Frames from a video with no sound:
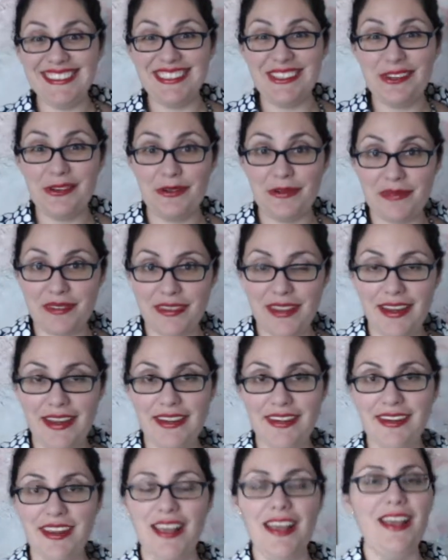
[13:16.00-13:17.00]
You know what I'm
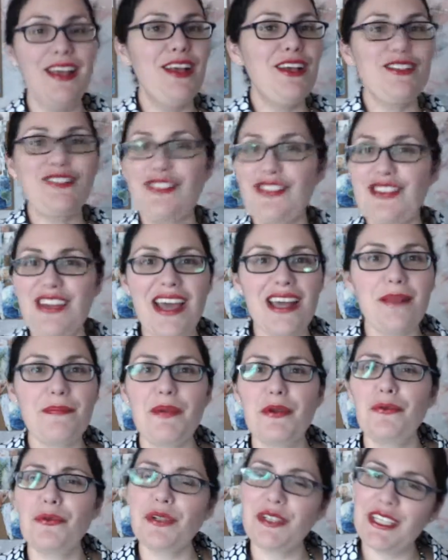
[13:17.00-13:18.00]
saying? So you got to
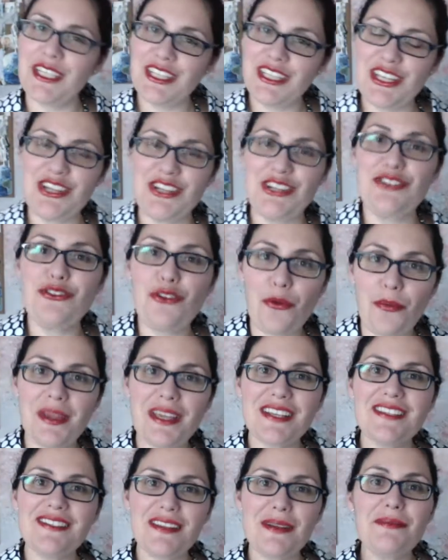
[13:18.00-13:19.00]
be really clear and don't
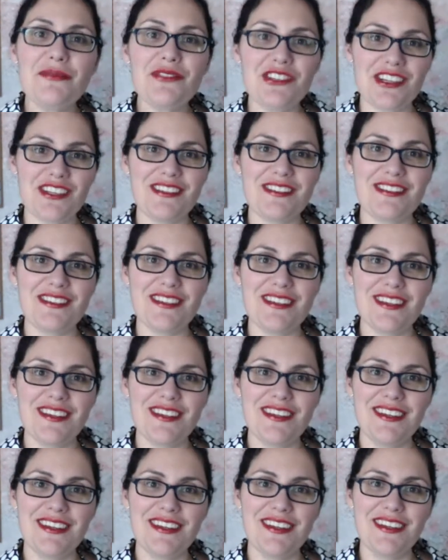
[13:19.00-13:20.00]
make assumptions
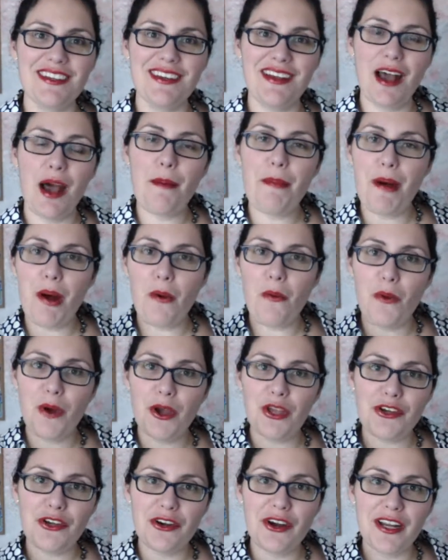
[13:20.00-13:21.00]
about
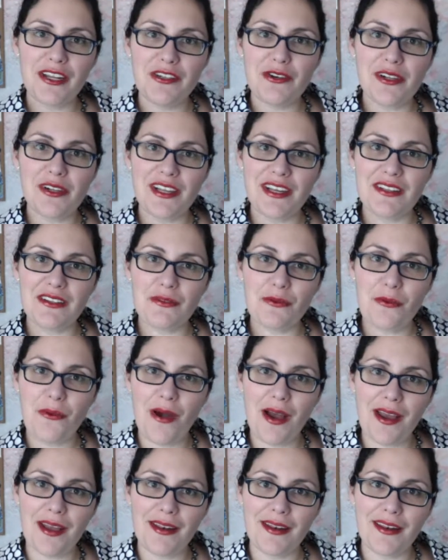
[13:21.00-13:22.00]
what your ideal clients
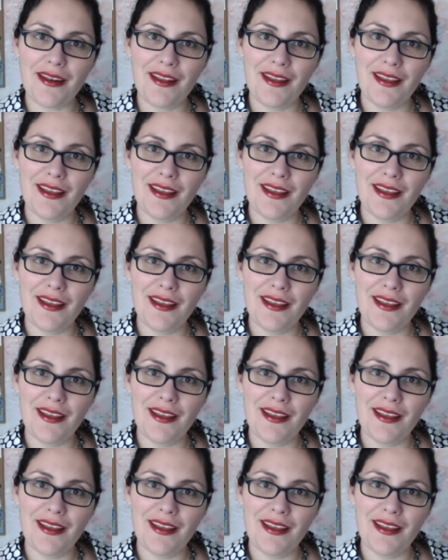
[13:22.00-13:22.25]
want.